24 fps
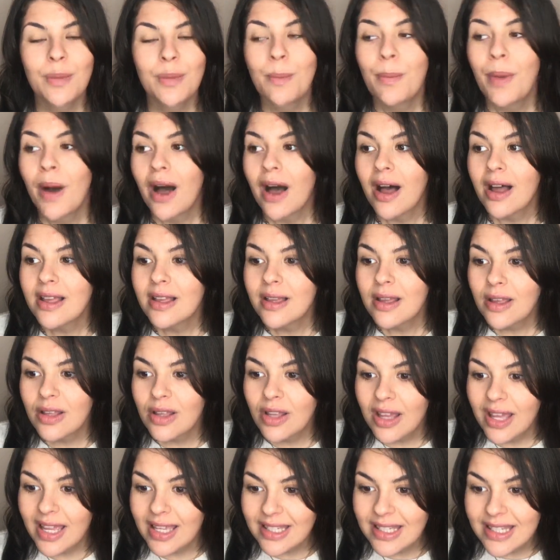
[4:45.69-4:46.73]
but
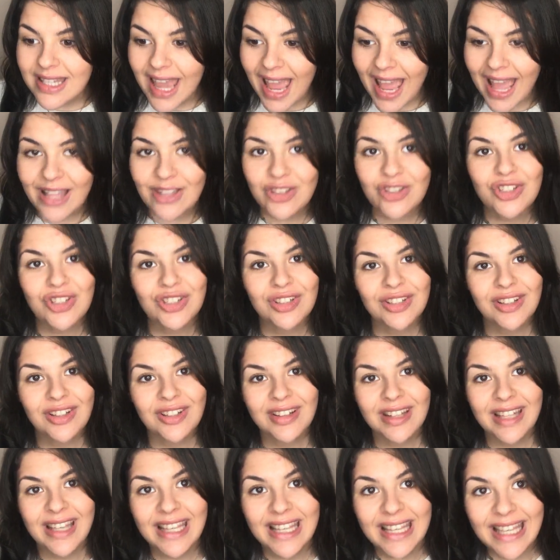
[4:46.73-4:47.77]

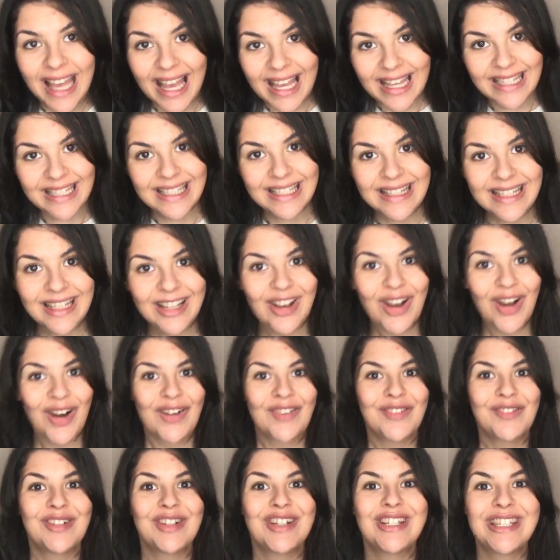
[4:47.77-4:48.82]
intentionally guiding the
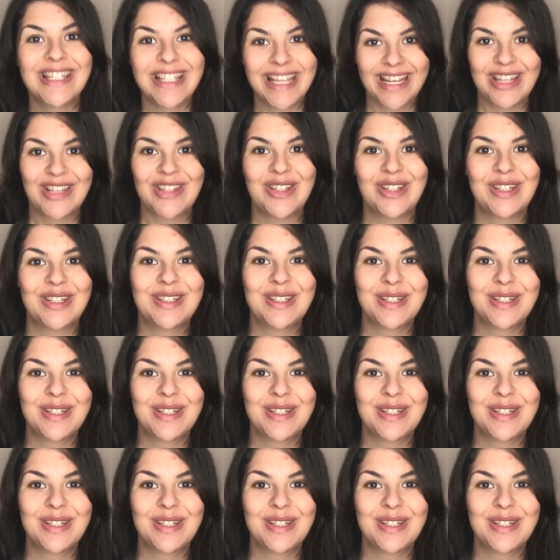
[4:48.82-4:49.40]
conversation